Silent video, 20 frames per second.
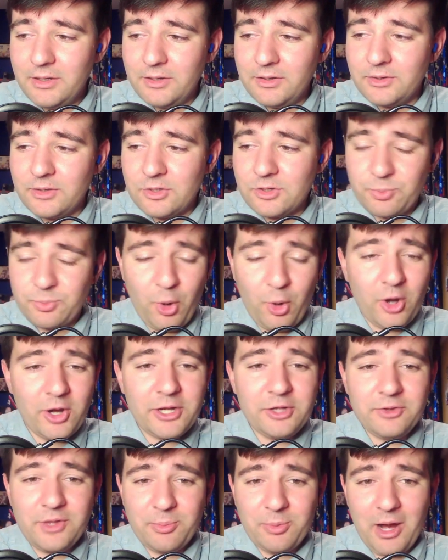there's a part of
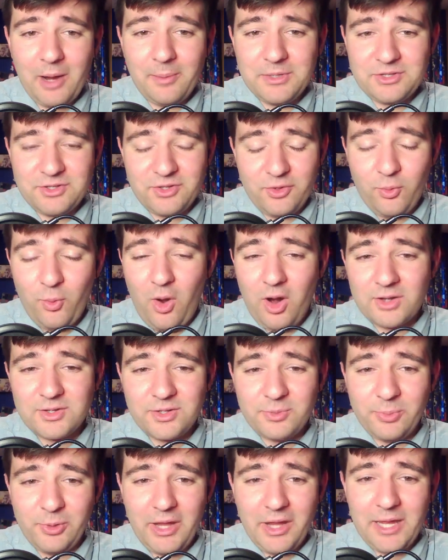you that probably still wants
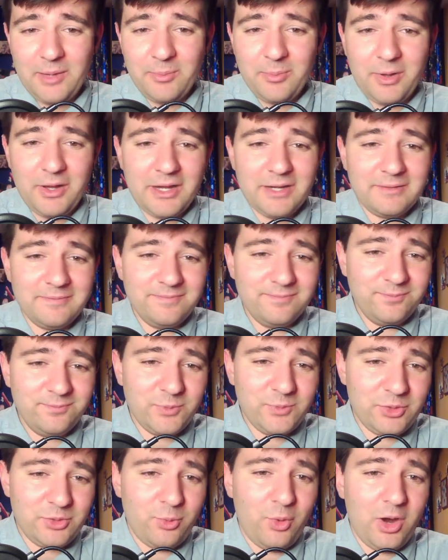to play, but
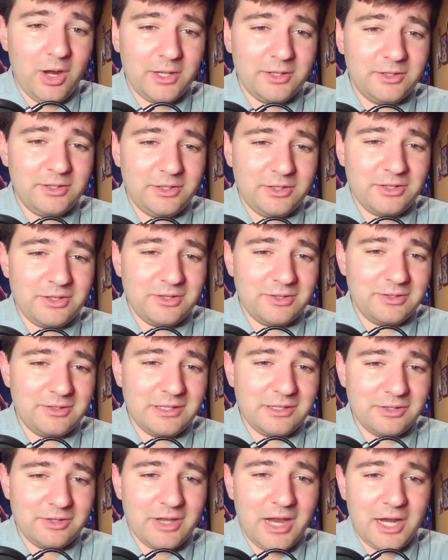you want to
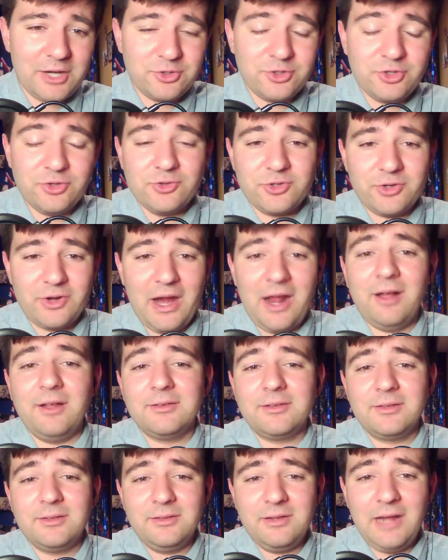you got to choose your
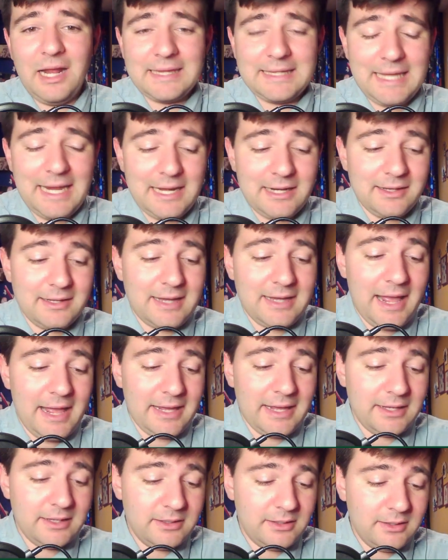health at the end of the
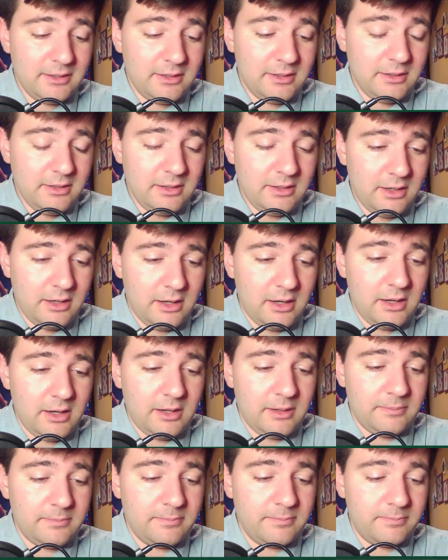day.
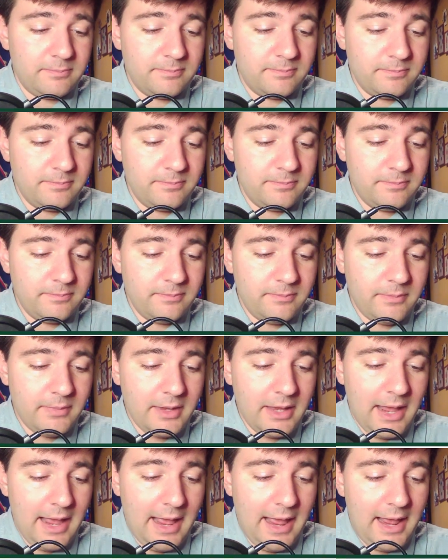Um,
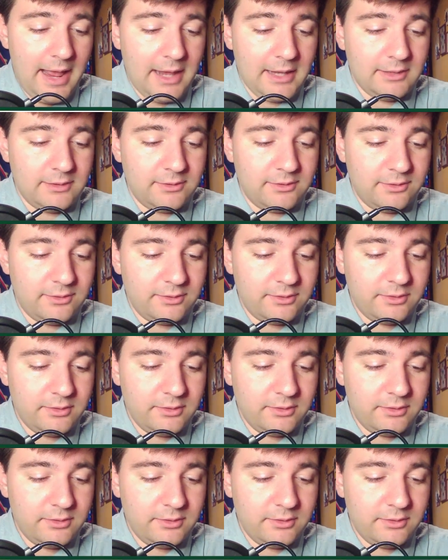and